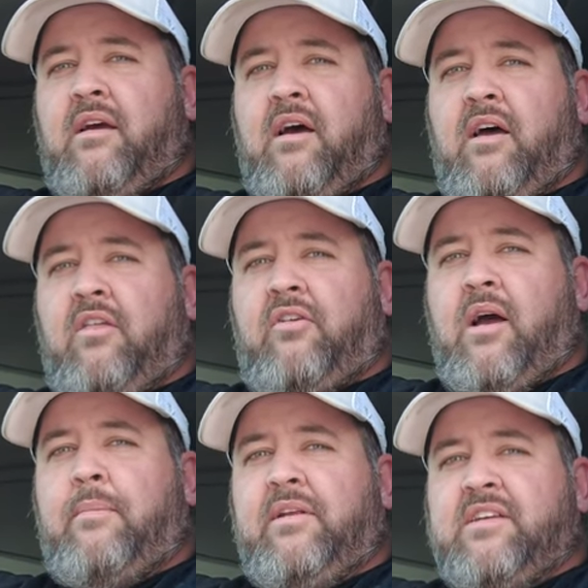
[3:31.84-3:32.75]
Other
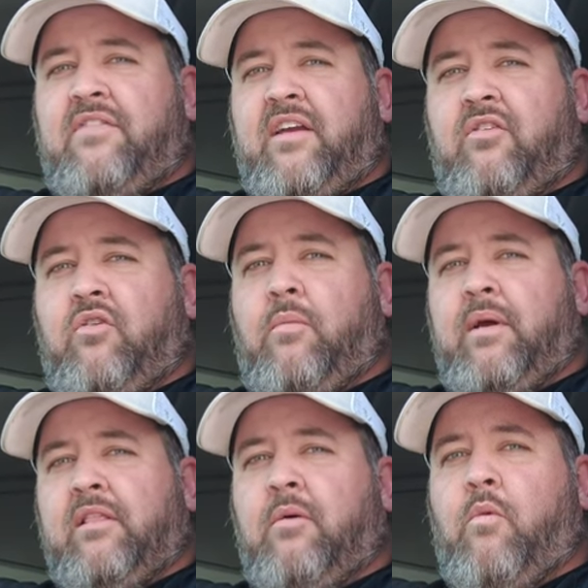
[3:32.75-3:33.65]
companies, I think, are going to
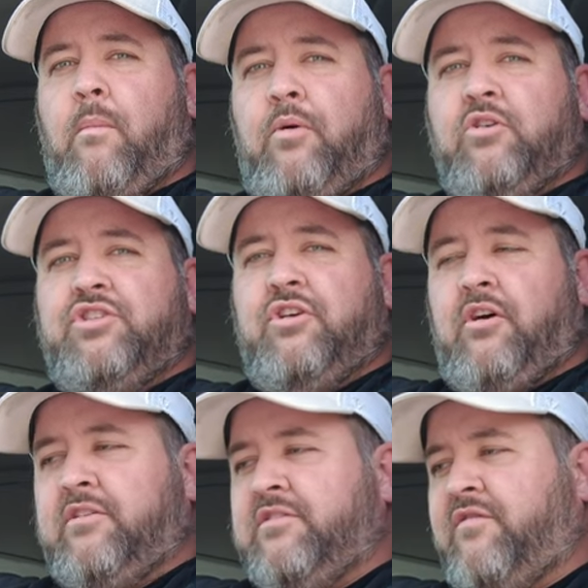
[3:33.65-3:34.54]
be a little more pushy
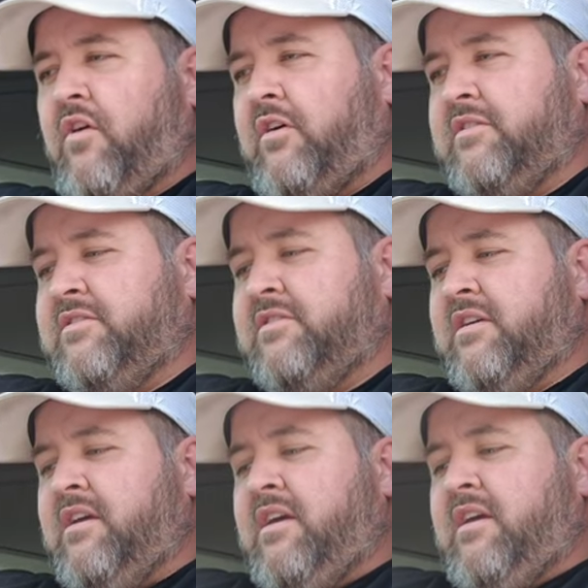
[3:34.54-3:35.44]
on as far as,
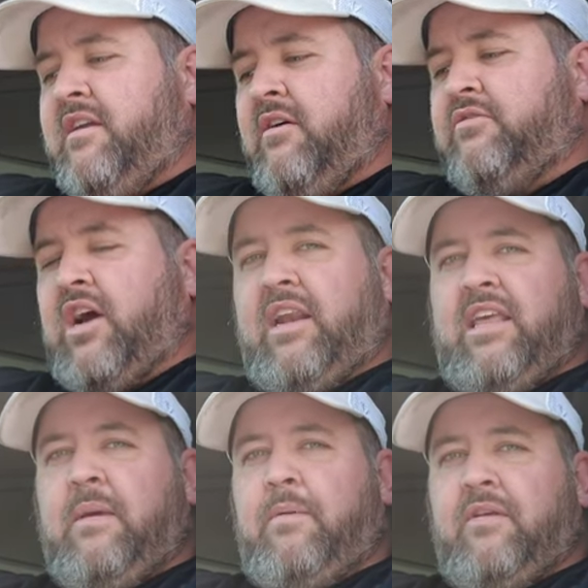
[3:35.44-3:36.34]
you know, trying to
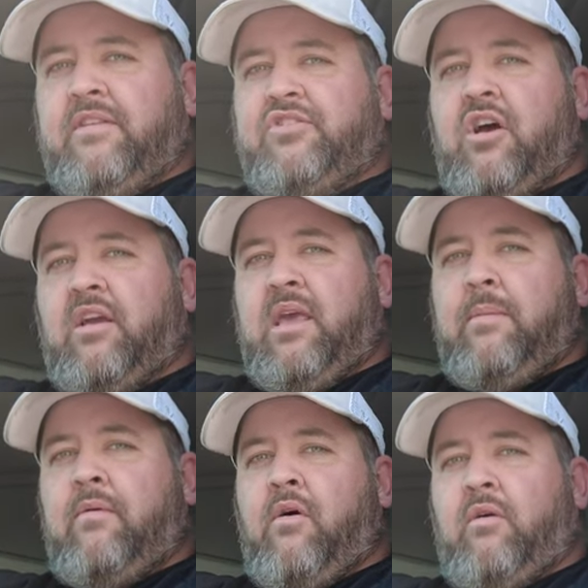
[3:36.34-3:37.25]
keep you in the truck, keep
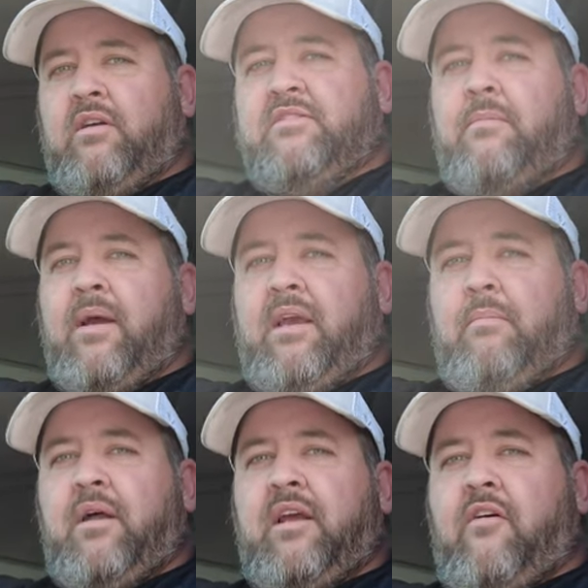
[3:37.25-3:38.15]
it rolling, because they're
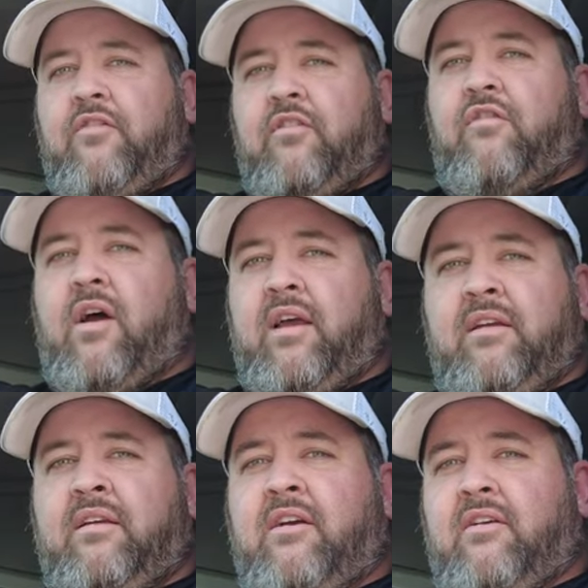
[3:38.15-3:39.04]
making money off your freight
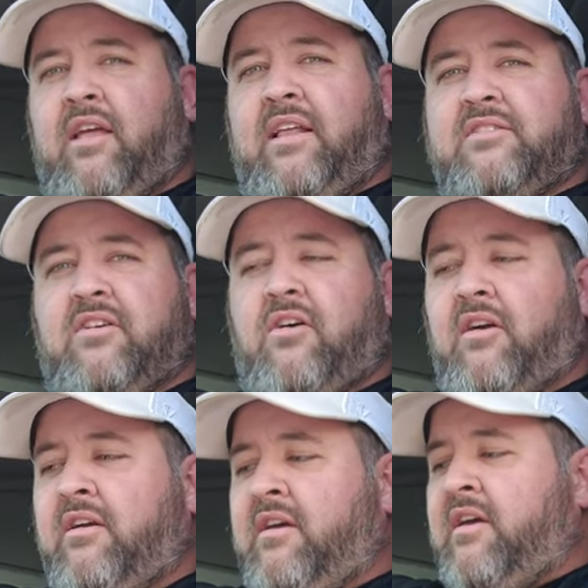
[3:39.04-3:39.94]
here at
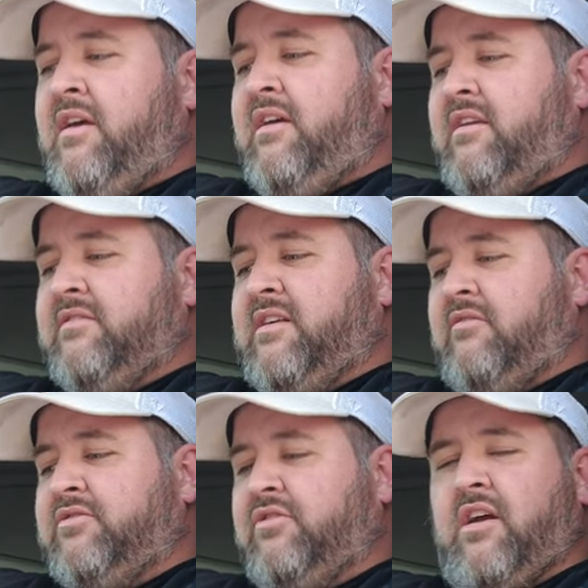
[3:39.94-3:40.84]
Landstar. You know, as
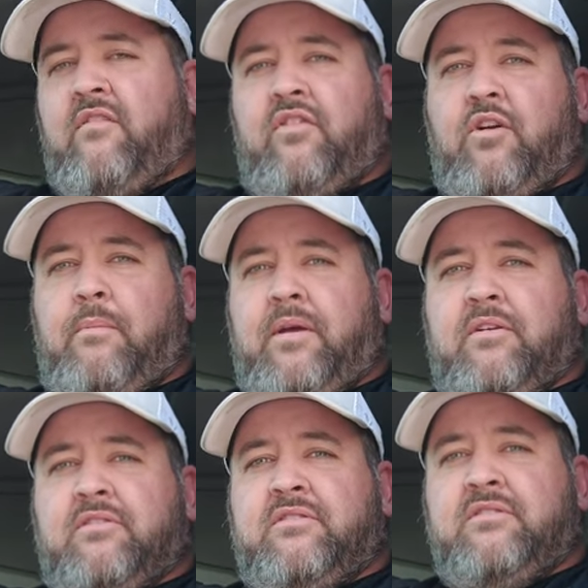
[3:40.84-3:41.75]
long as you're covering your
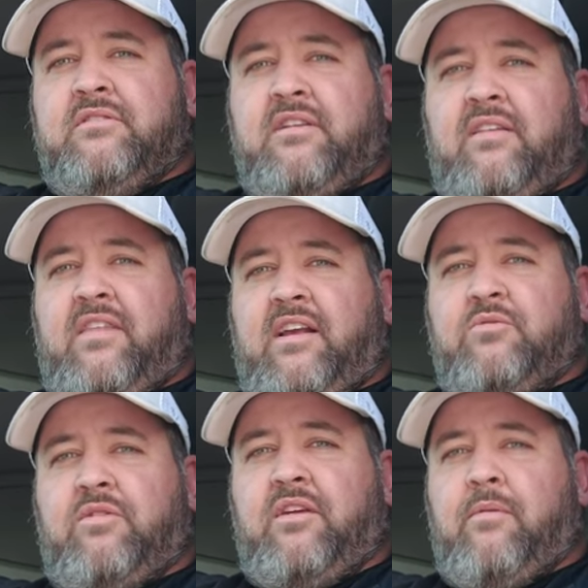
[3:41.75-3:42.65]
bills and
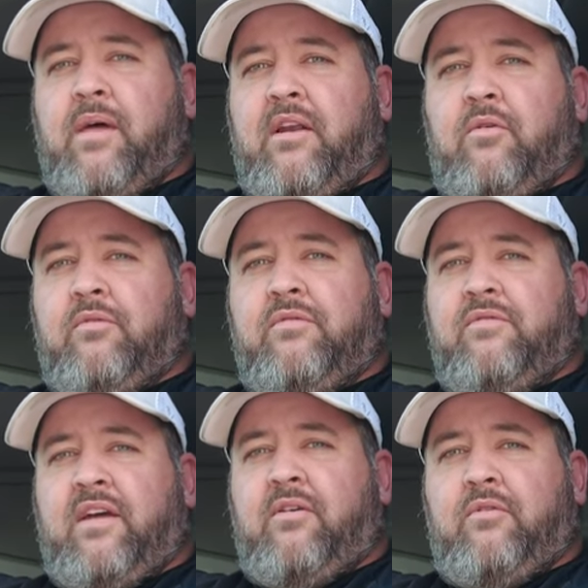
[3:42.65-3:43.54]
things with them, they don't
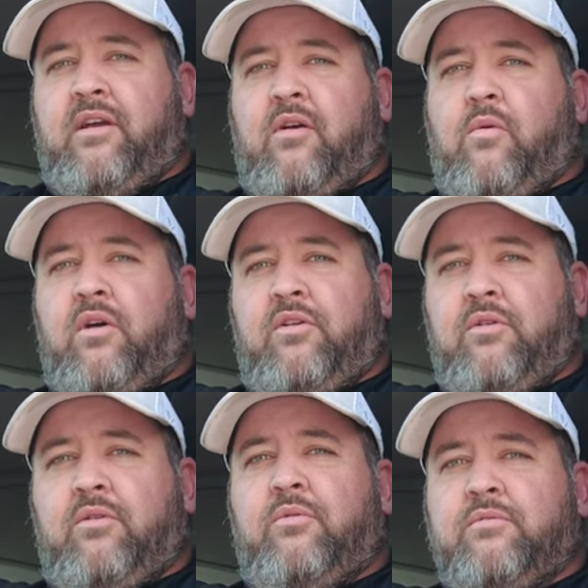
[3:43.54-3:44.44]
care what you do.